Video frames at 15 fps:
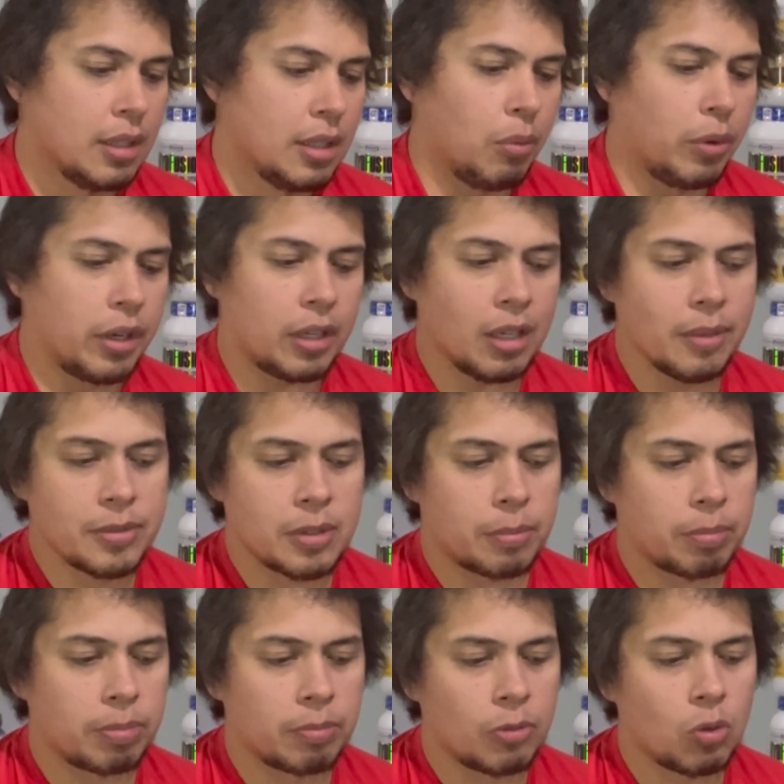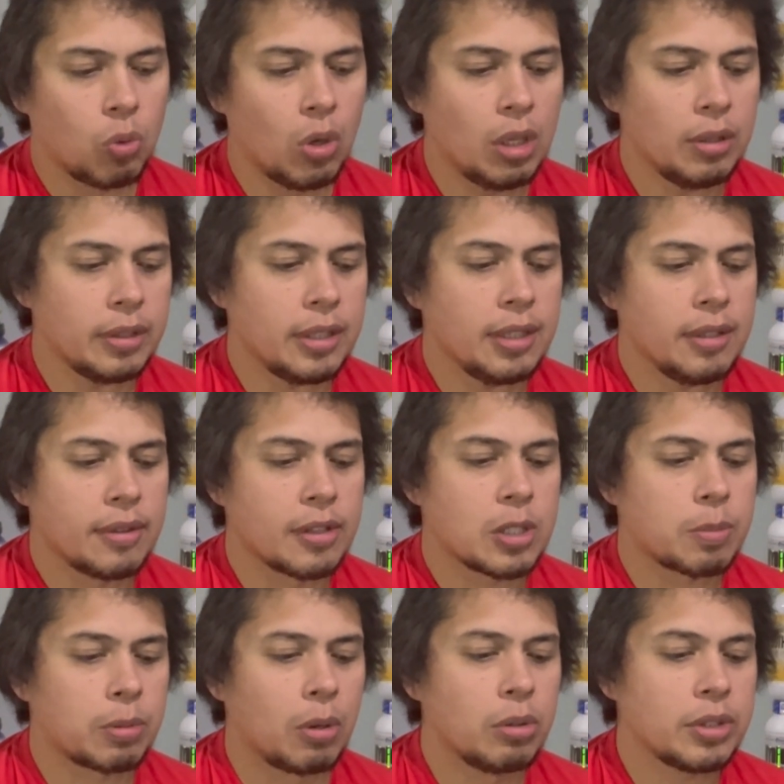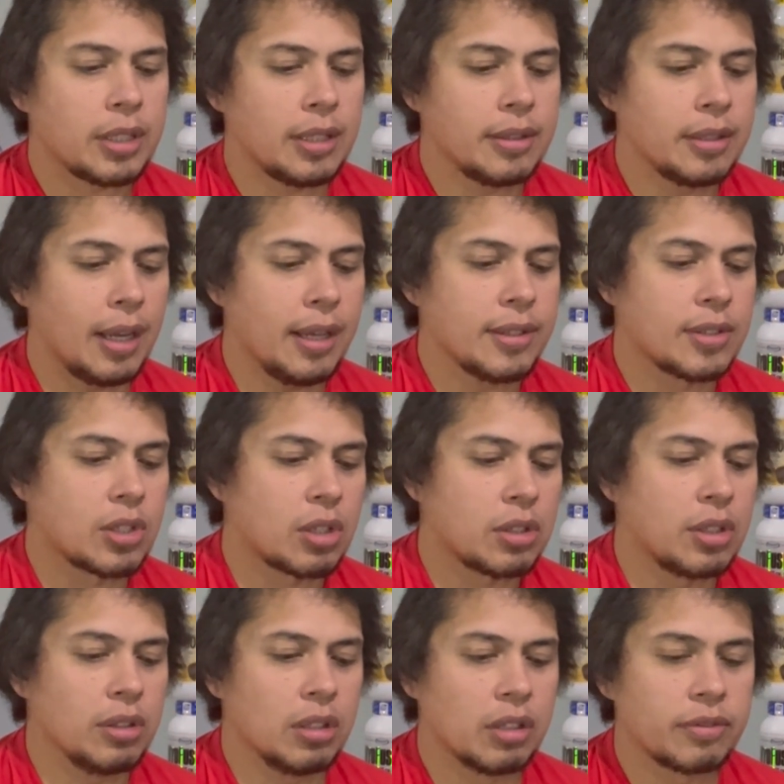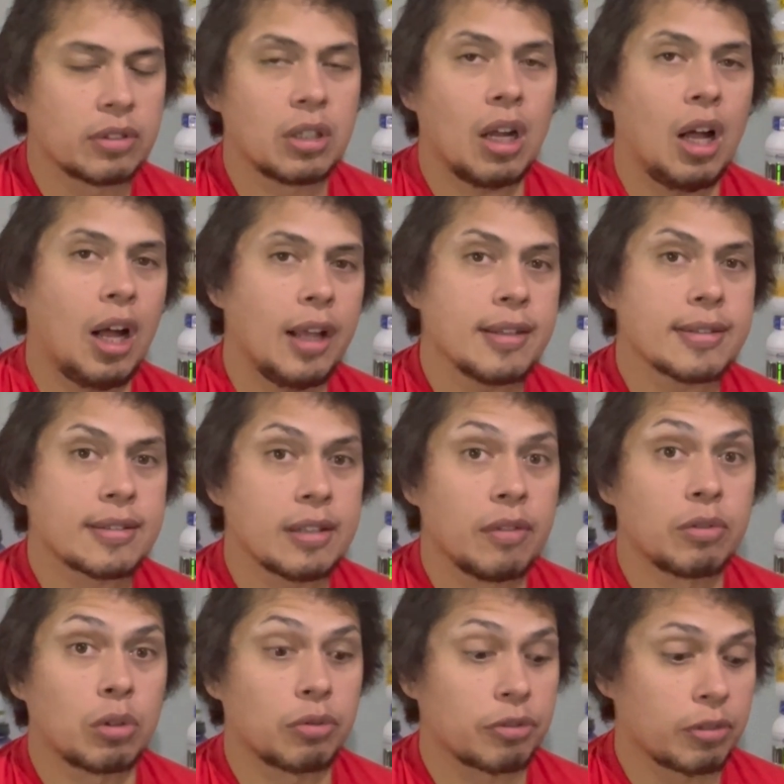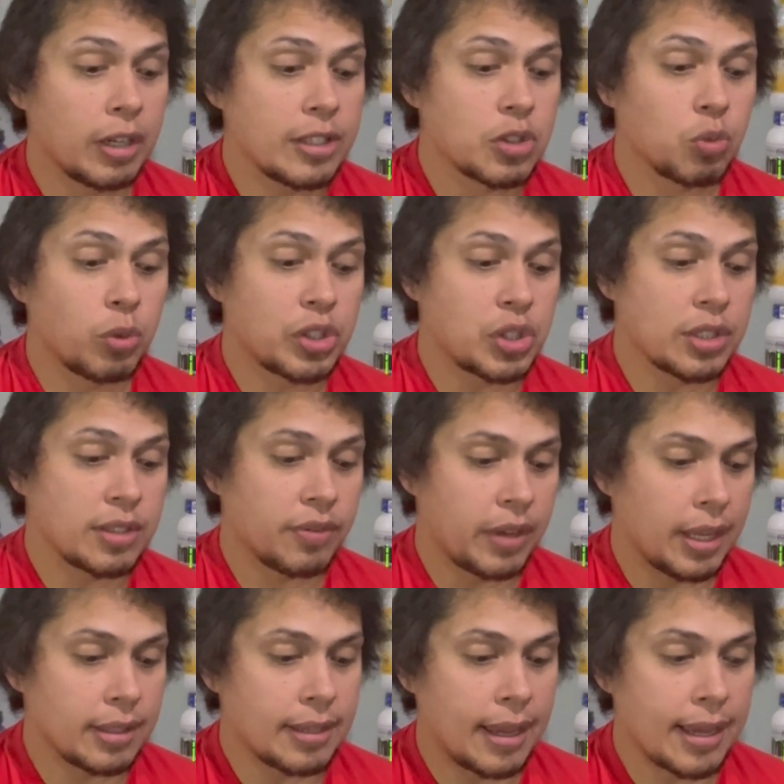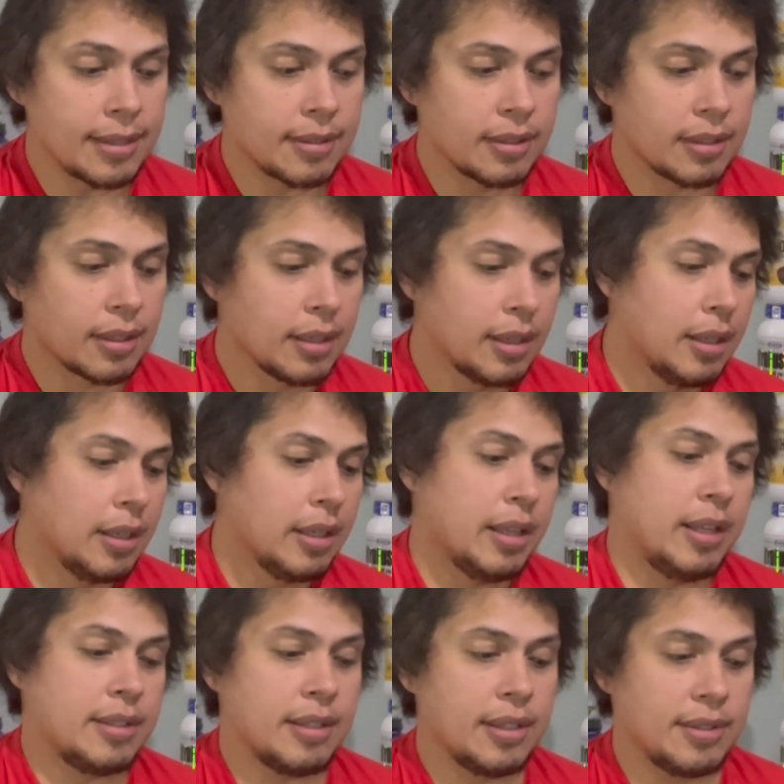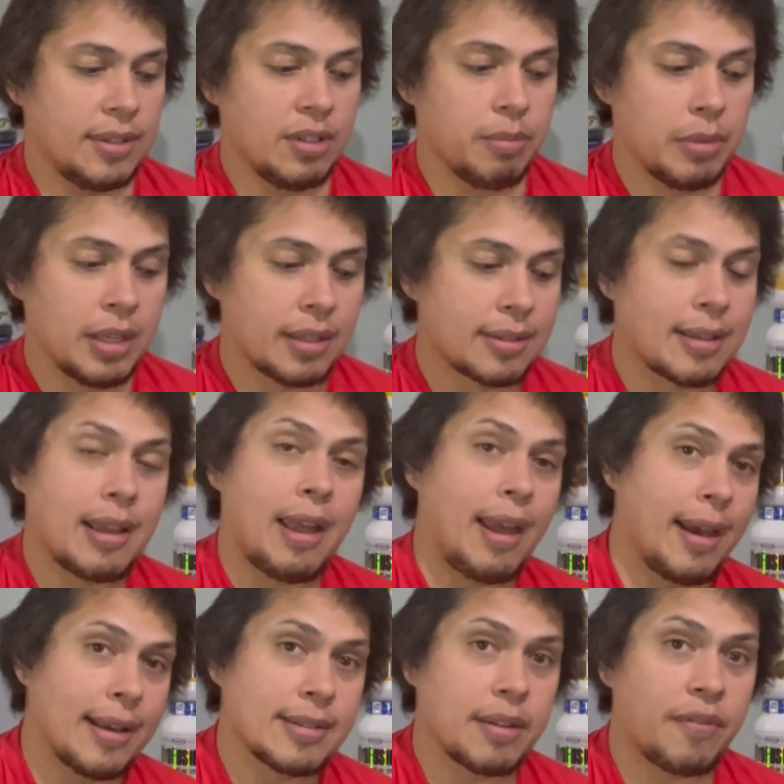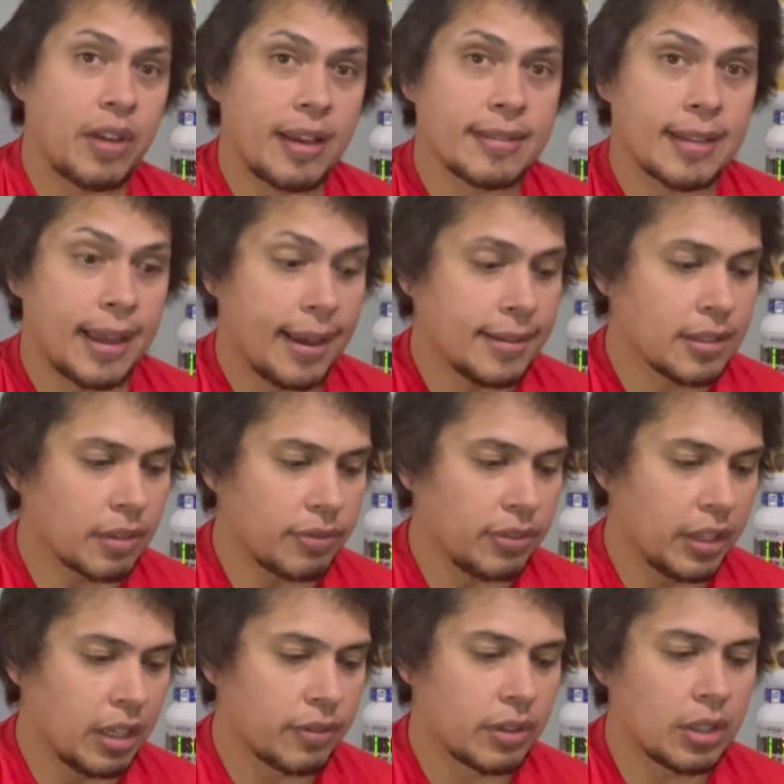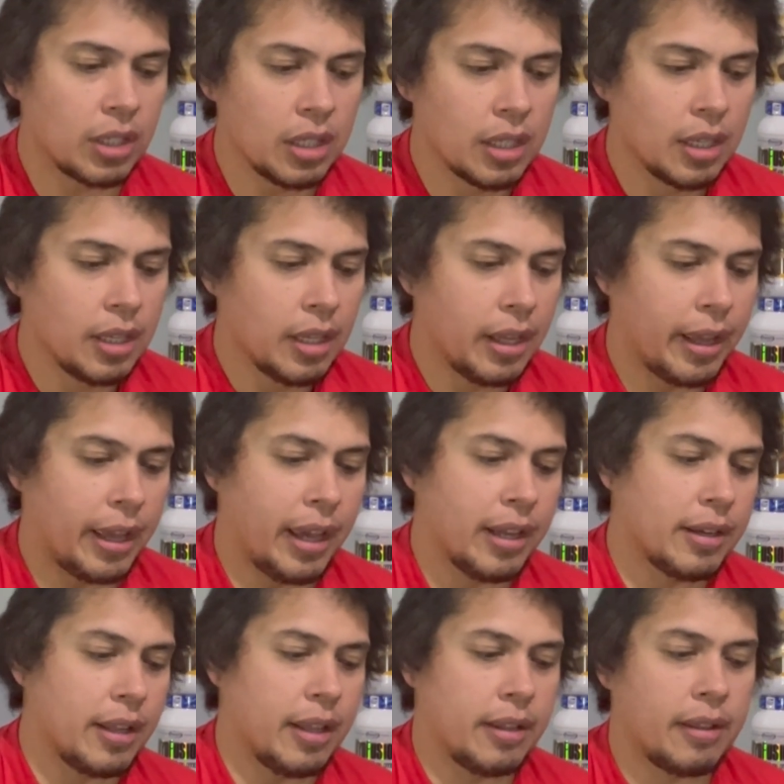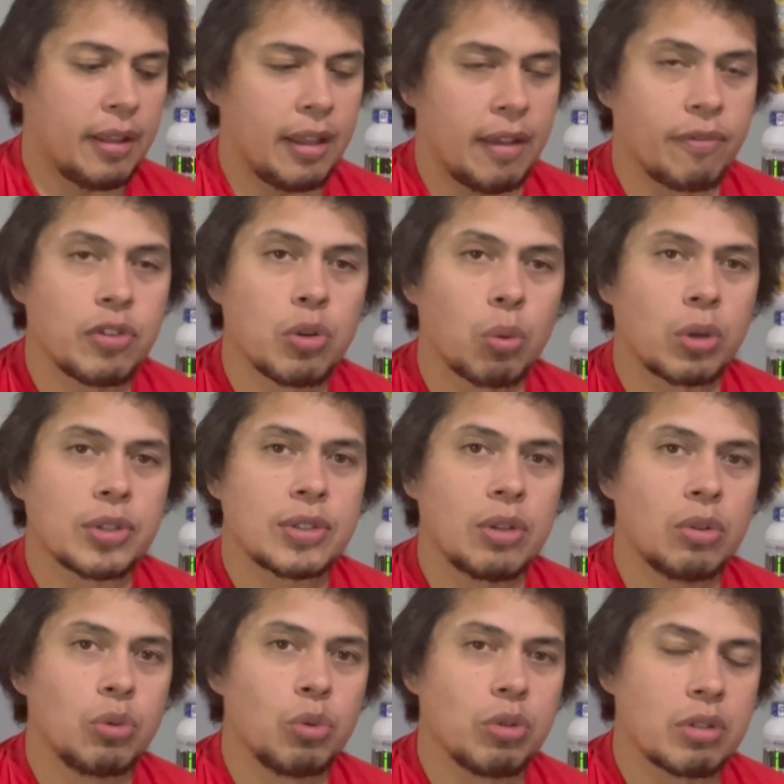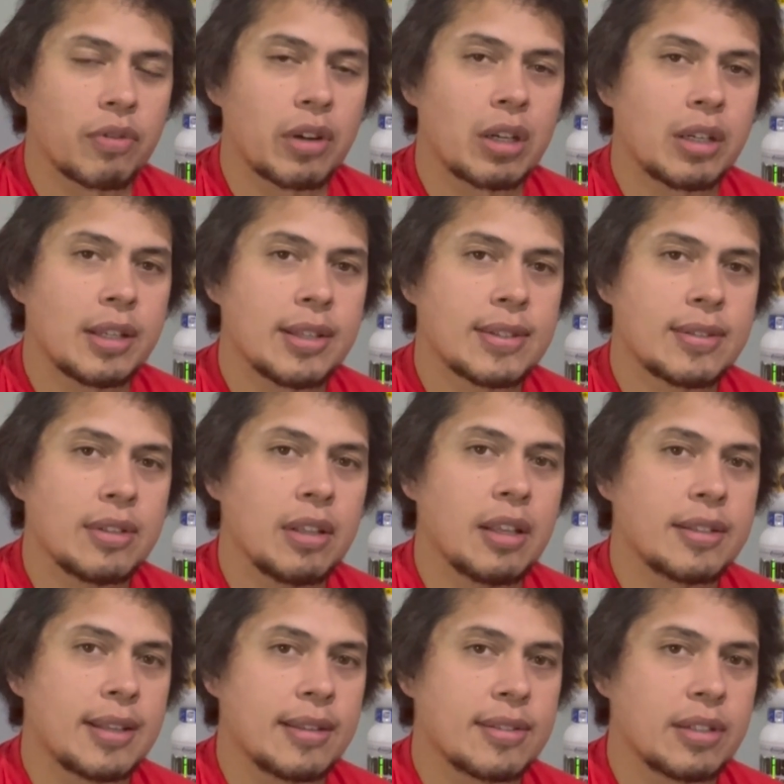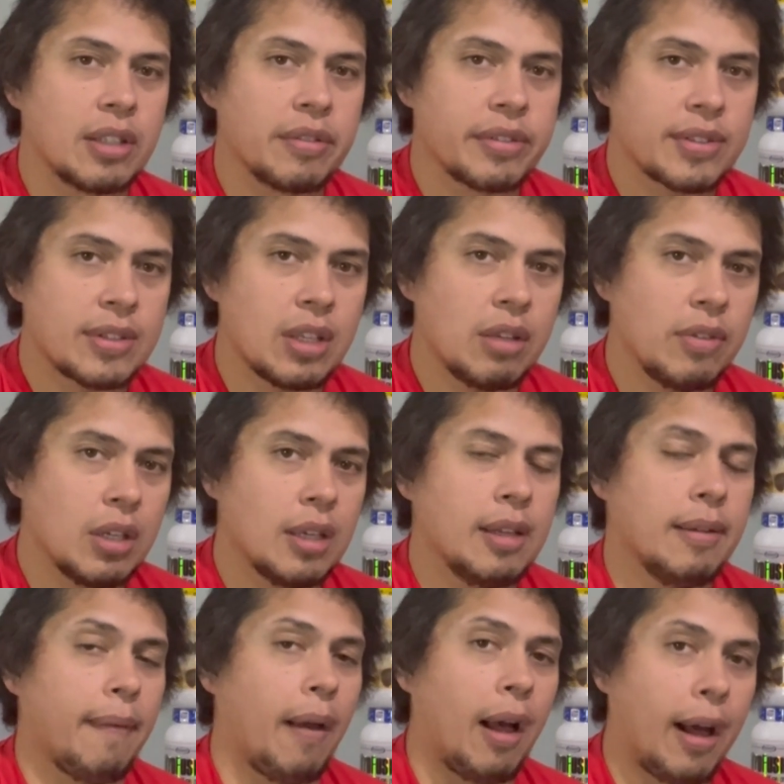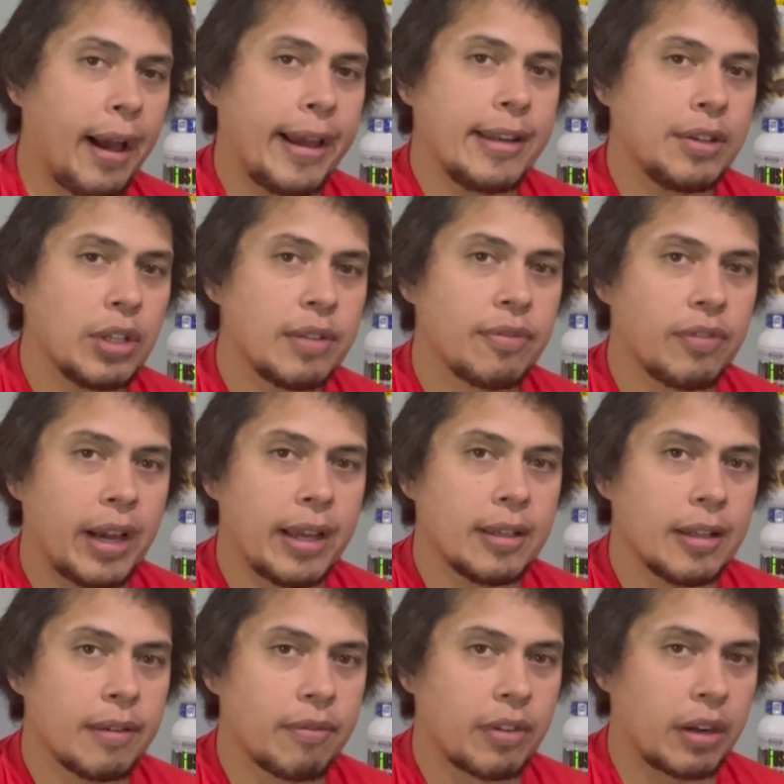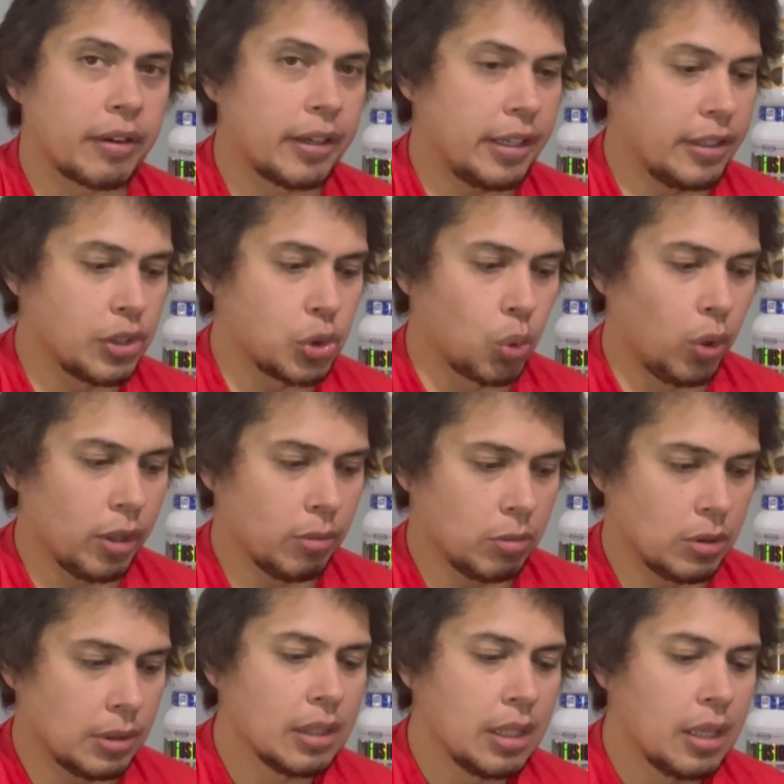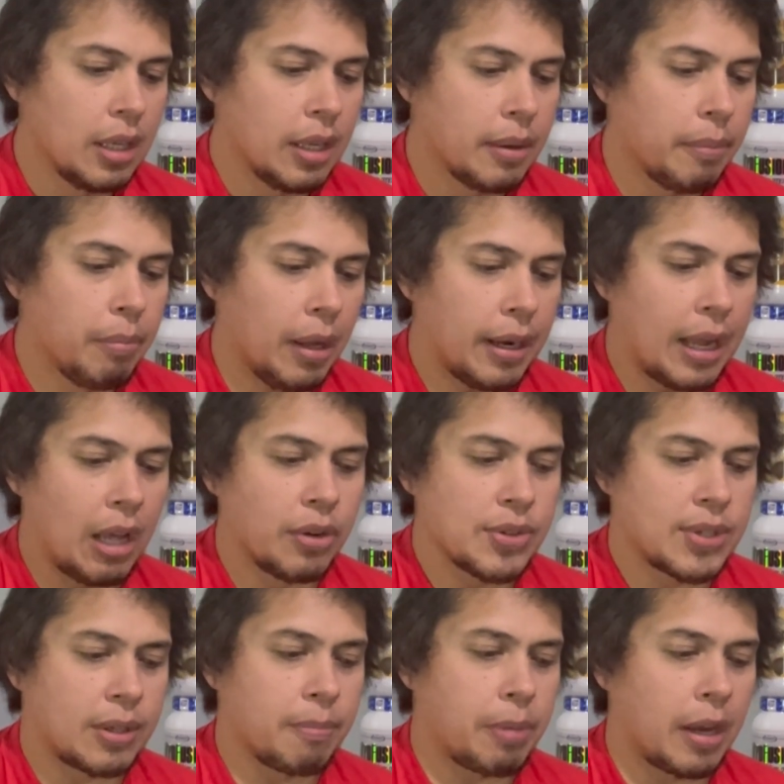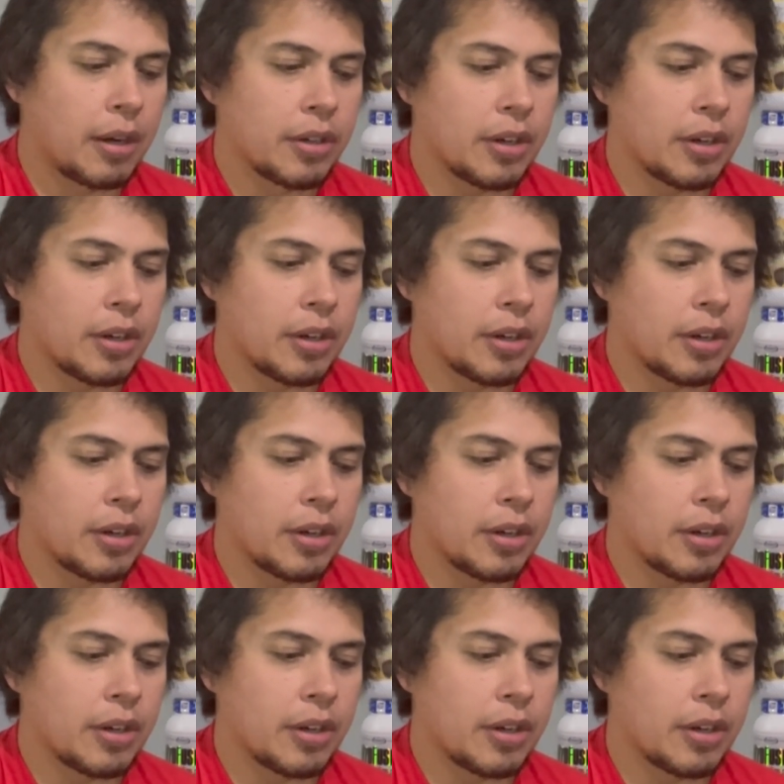When it comes to quality, this protein does deliver on several fronts, which is fantastic. It's easy to mix, has a fantastic flavor, and if you are someone who is very sensitive to stevia, I did find it very enjoyable. But how does it compare